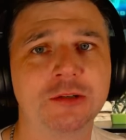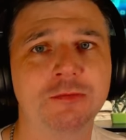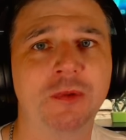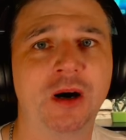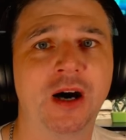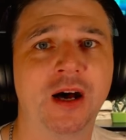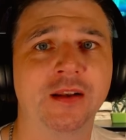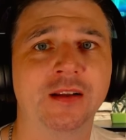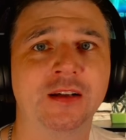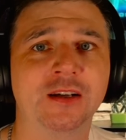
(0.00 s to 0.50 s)

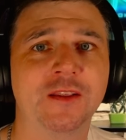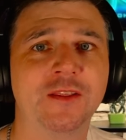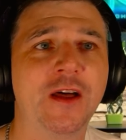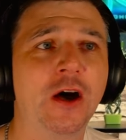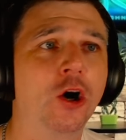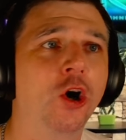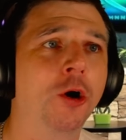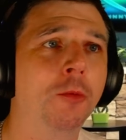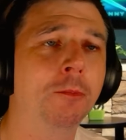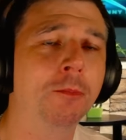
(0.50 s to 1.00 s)
man. That
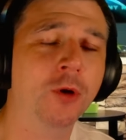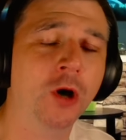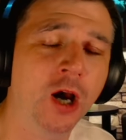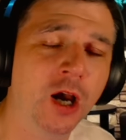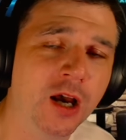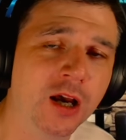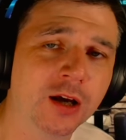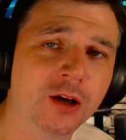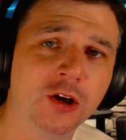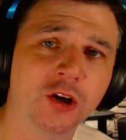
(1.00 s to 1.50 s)
old
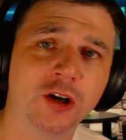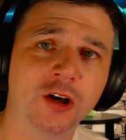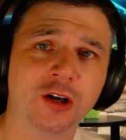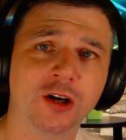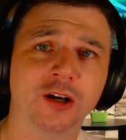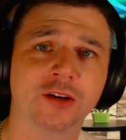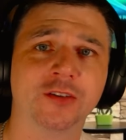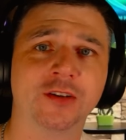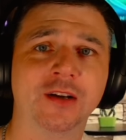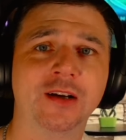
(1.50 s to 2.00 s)
murder
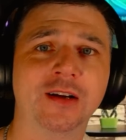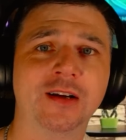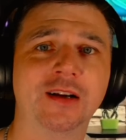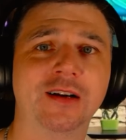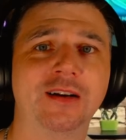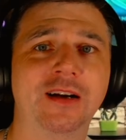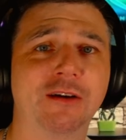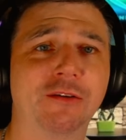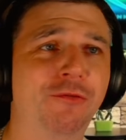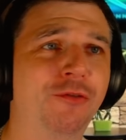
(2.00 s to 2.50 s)
code.
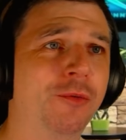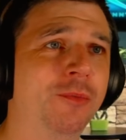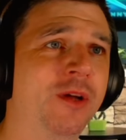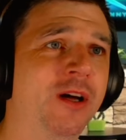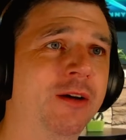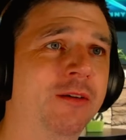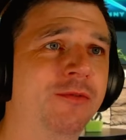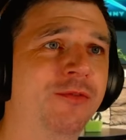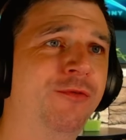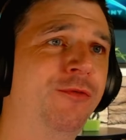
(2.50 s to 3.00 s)
Like from
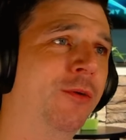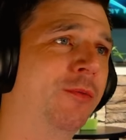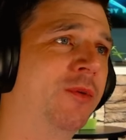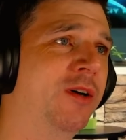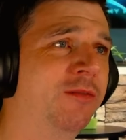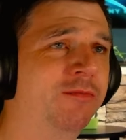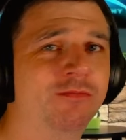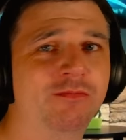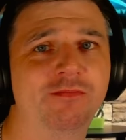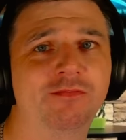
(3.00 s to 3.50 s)

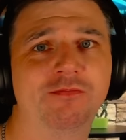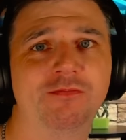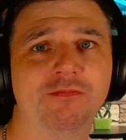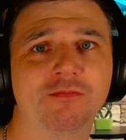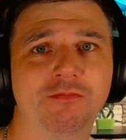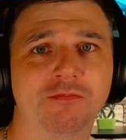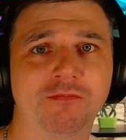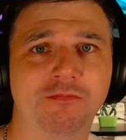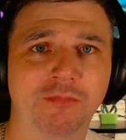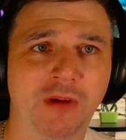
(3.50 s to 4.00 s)
the
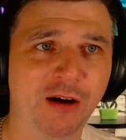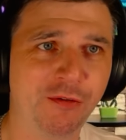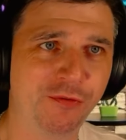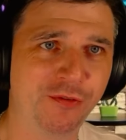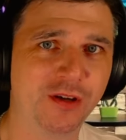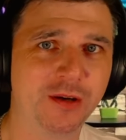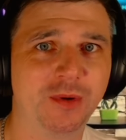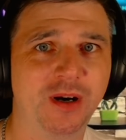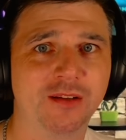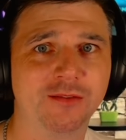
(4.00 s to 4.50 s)

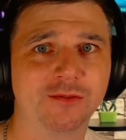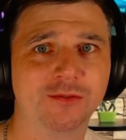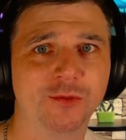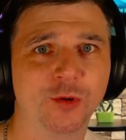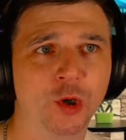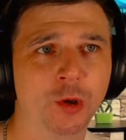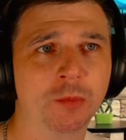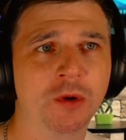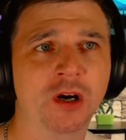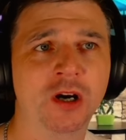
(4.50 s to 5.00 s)
mafia, man.
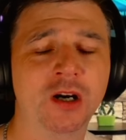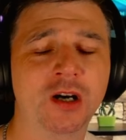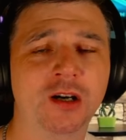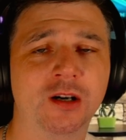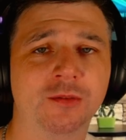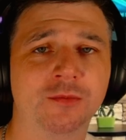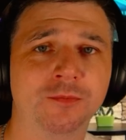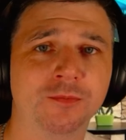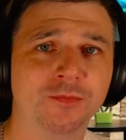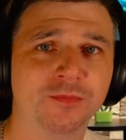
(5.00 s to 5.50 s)
Or murder.